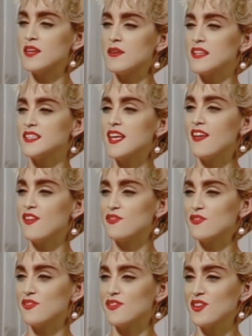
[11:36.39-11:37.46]
After a while,
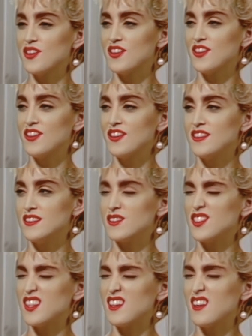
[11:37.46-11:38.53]
I started feeling like I was
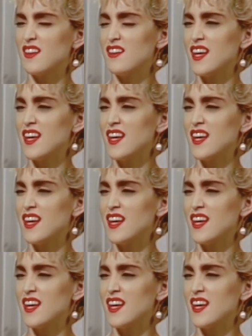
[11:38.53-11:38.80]
copying